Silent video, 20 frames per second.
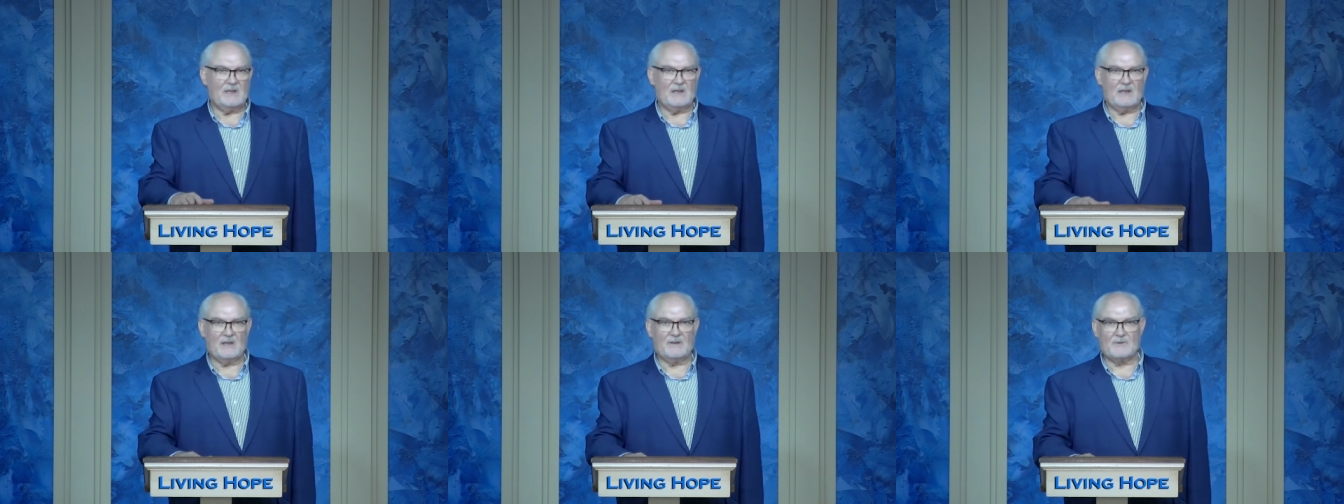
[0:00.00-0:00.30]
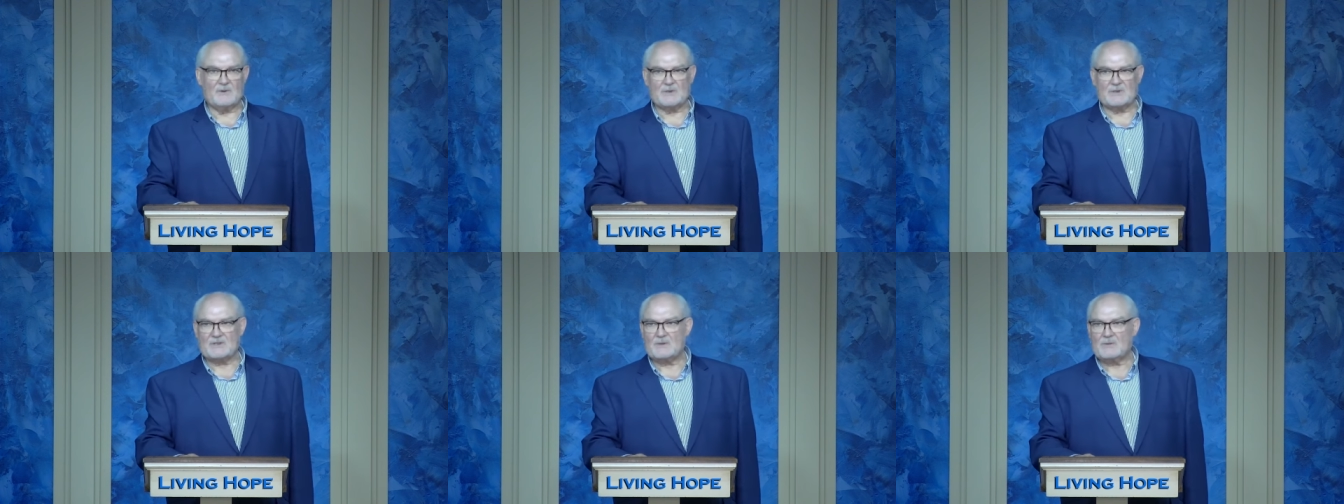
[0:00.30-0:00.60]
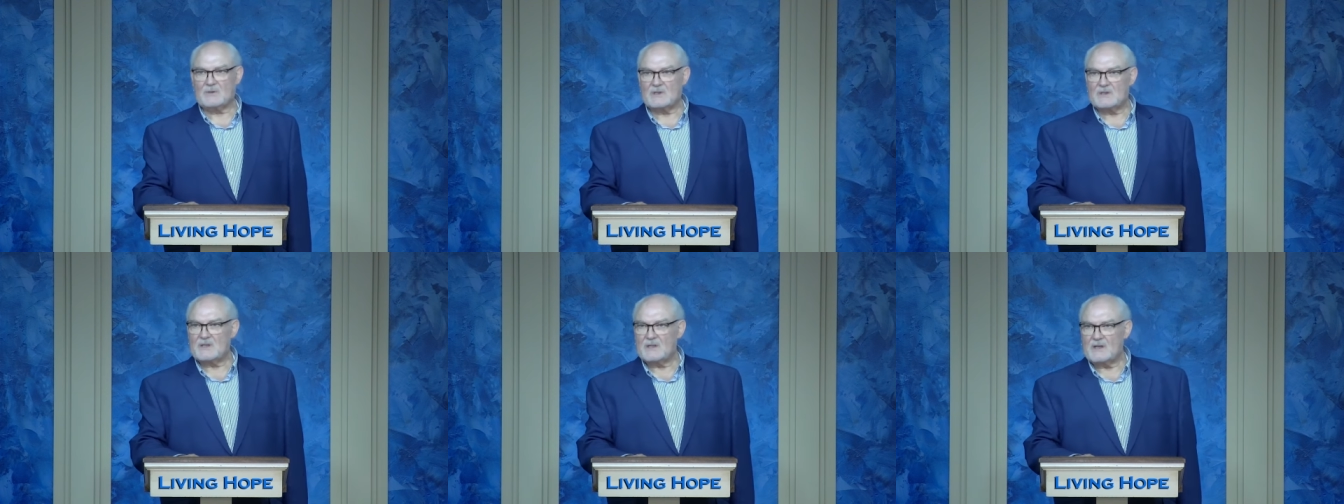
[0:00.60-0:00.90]
and verse
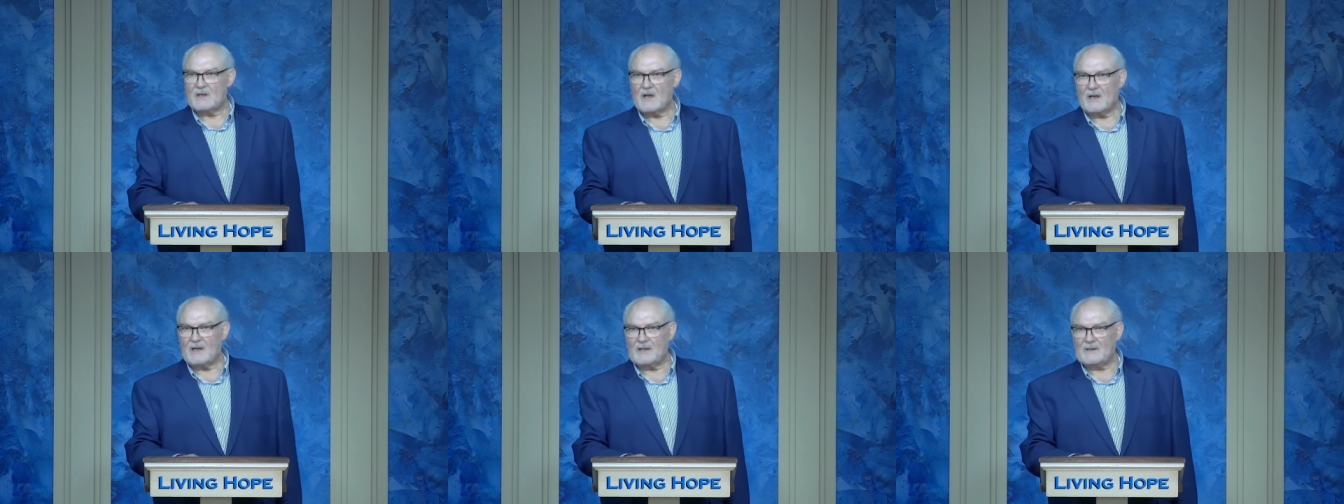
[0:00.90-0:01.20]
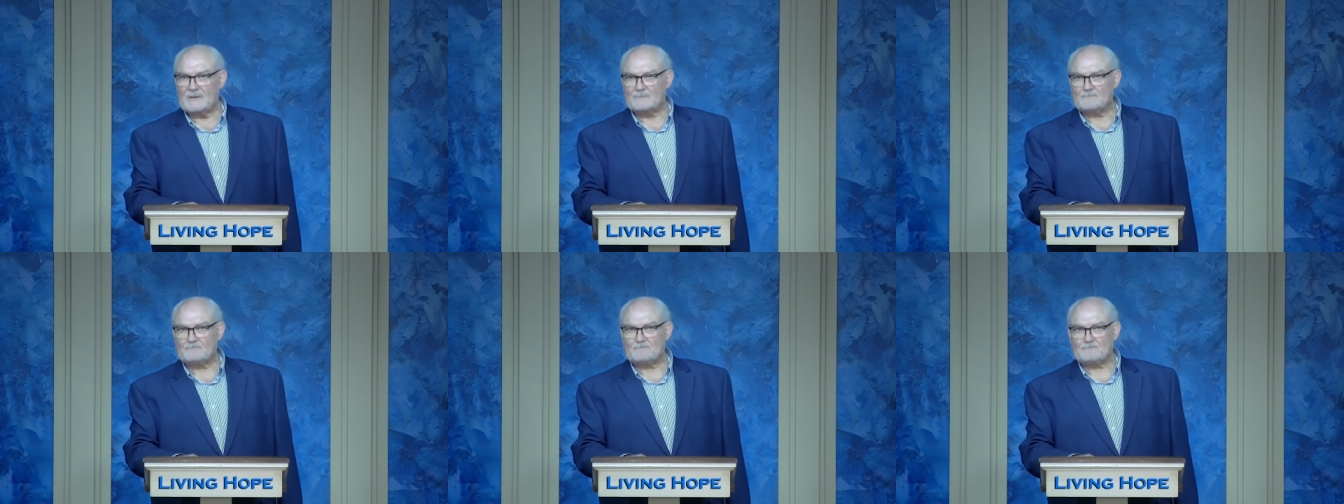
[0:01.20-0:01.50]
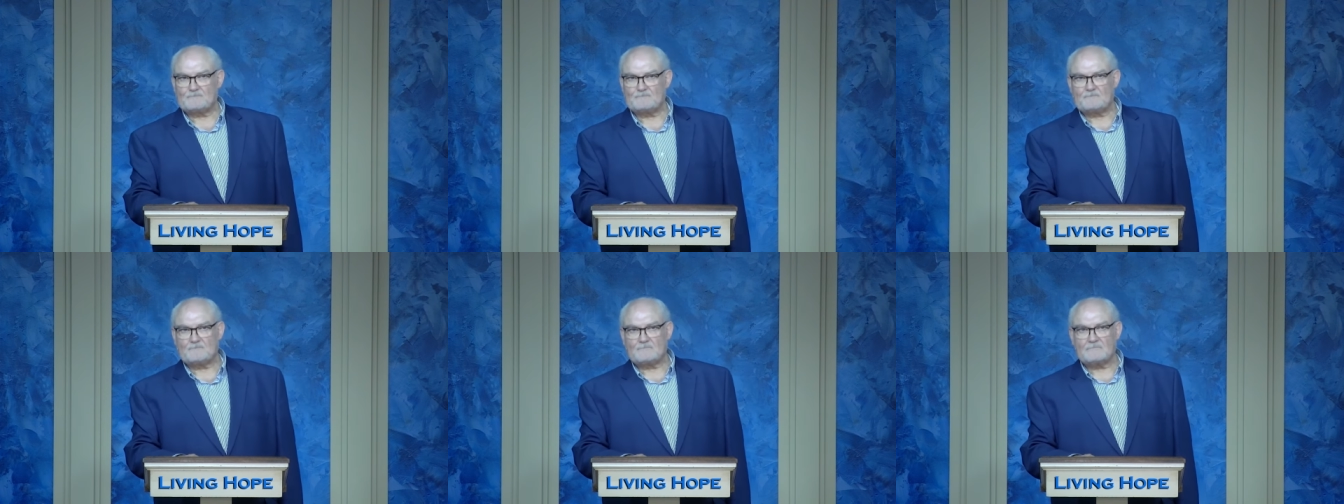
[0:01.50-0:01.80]
29.
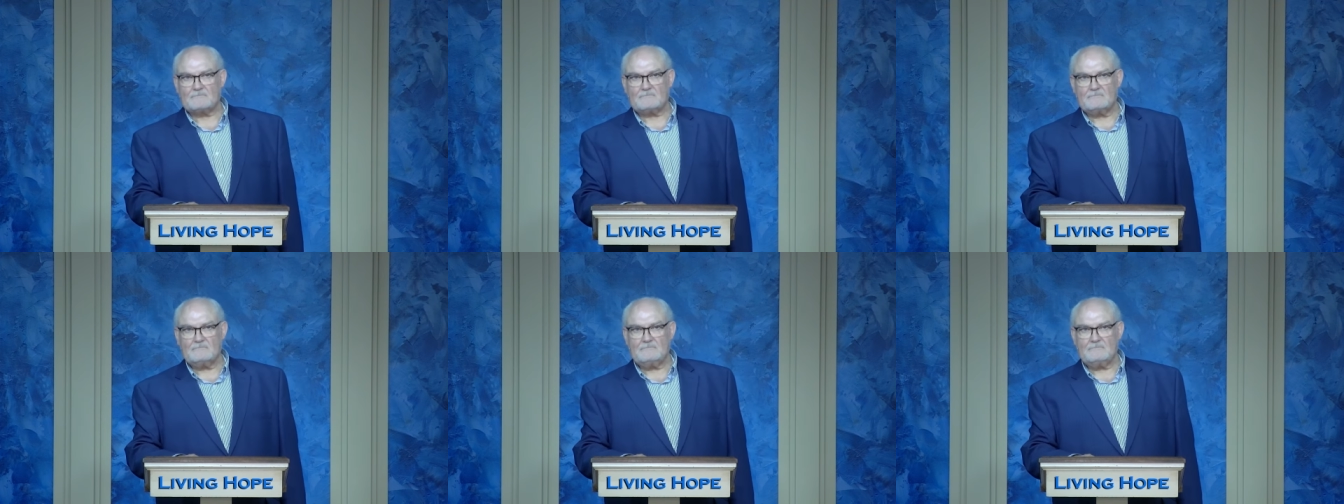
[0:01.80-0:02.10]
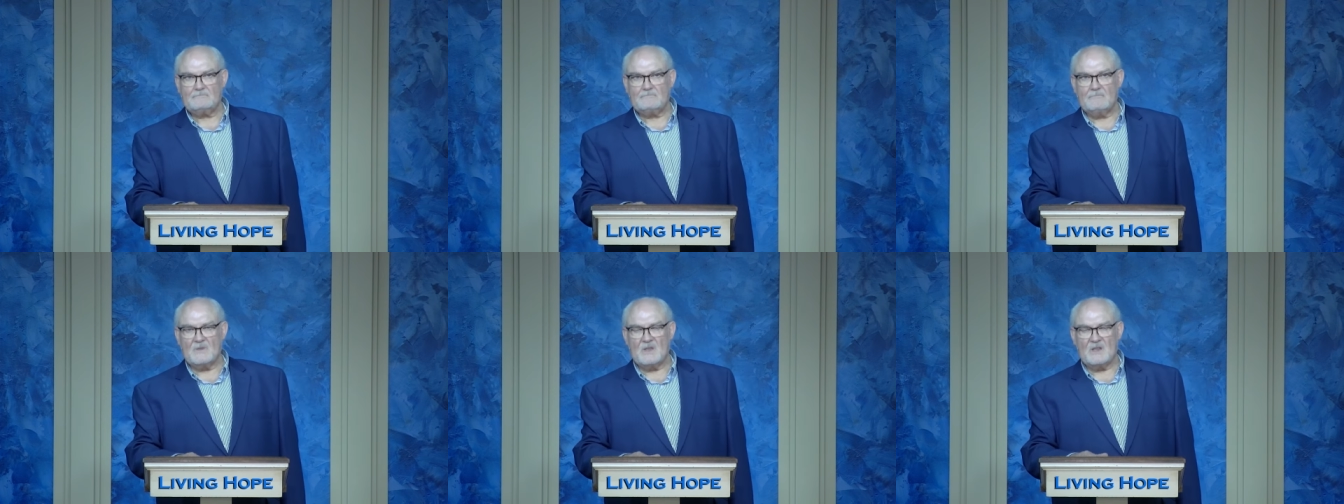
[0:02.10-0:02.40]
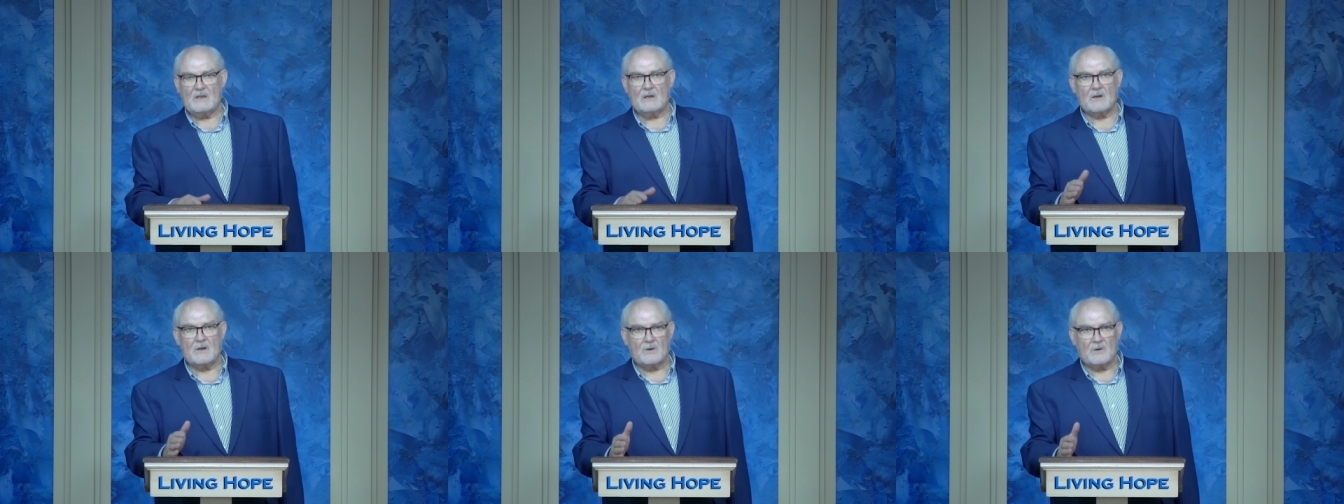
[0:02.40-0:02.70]

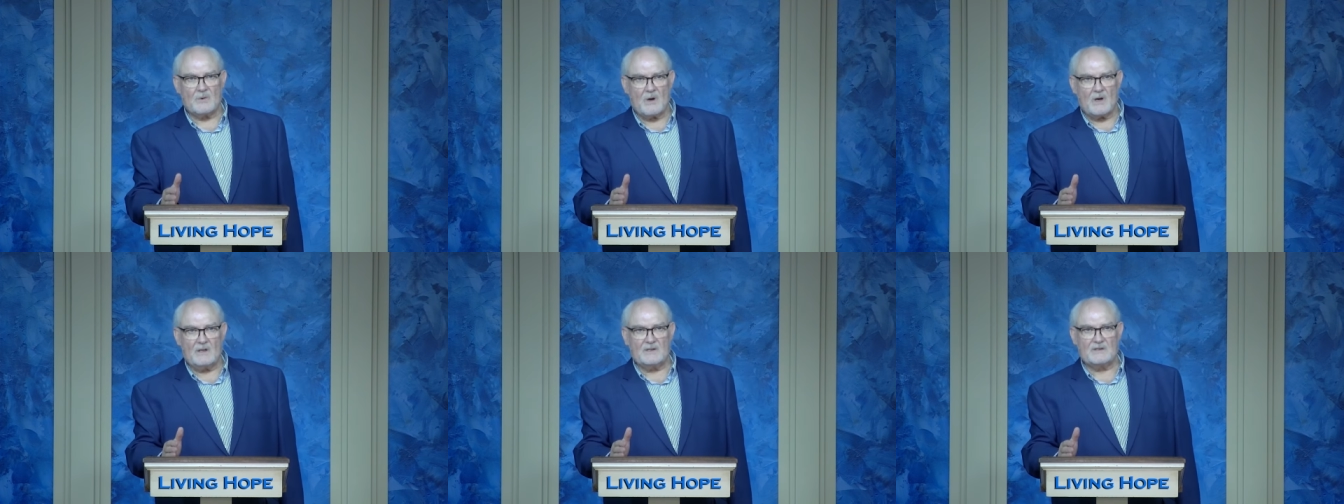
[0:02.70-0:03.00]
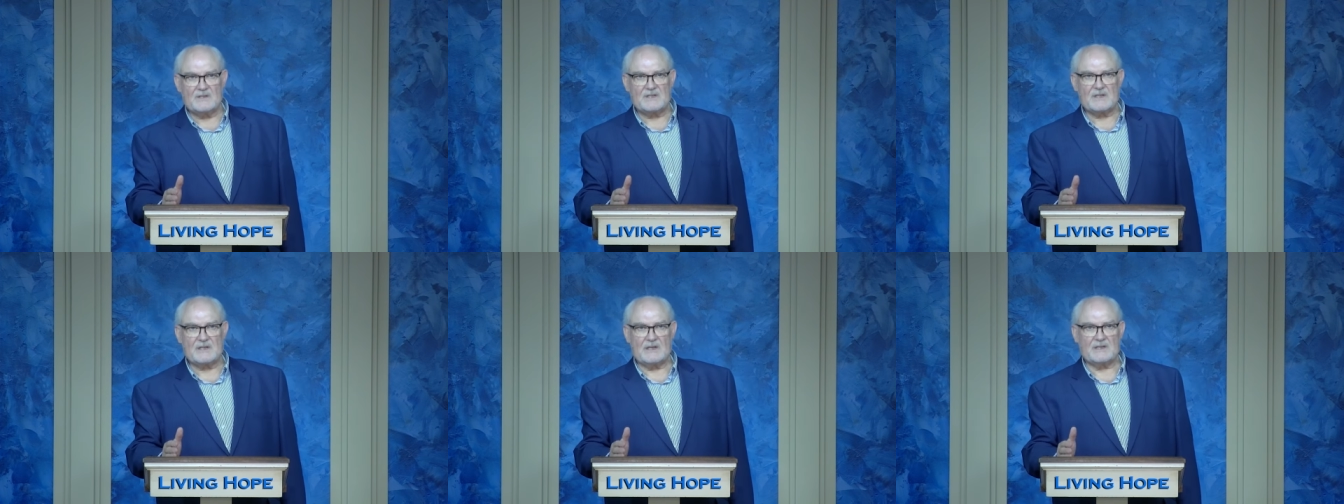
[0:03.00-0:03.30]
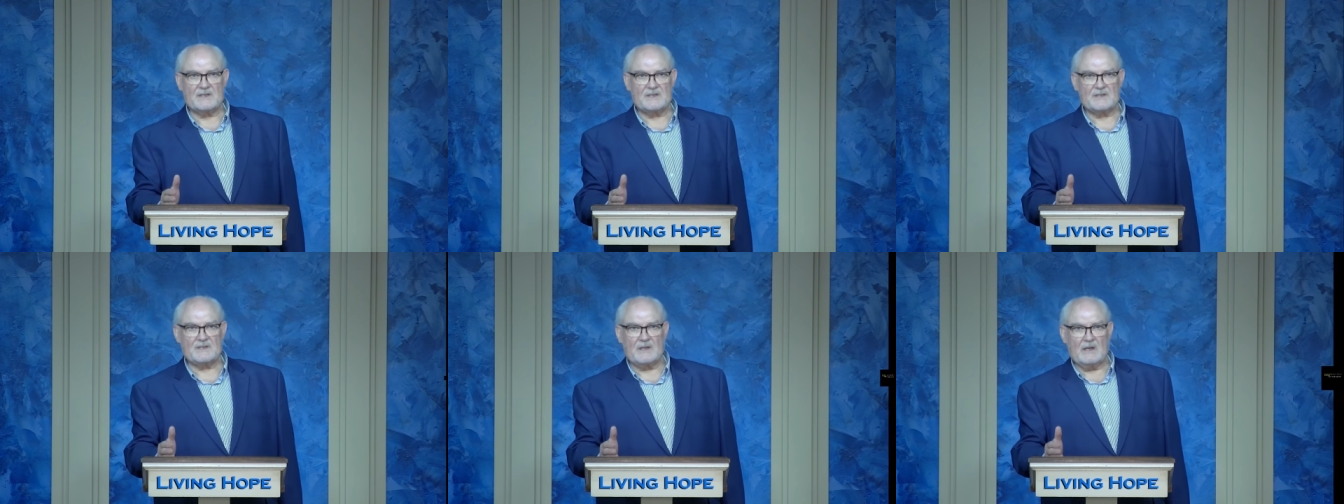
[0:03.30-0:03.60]
The Quran
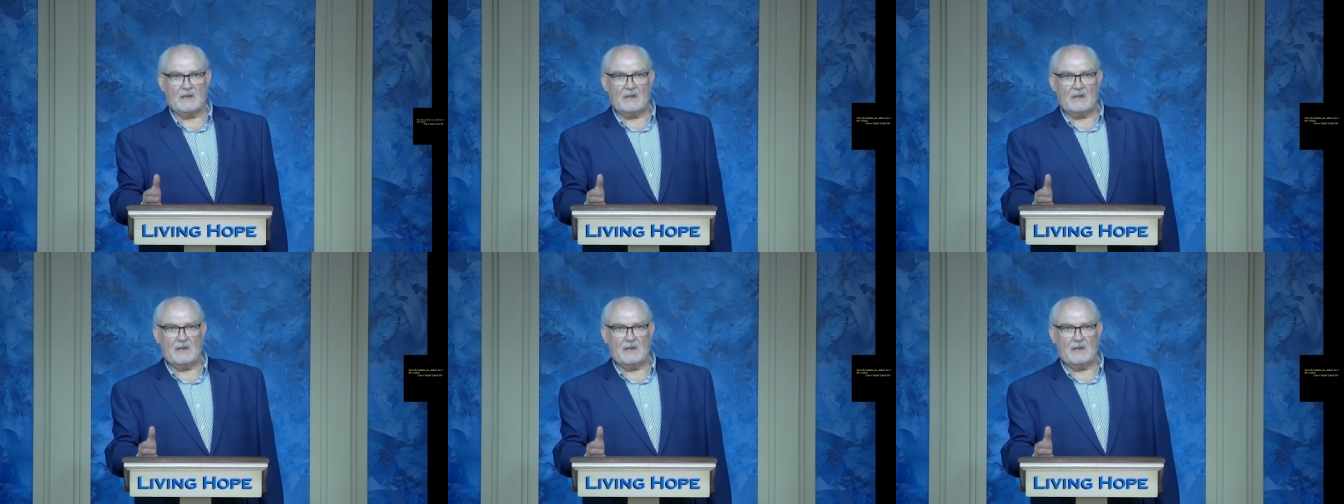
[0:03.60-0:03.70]
says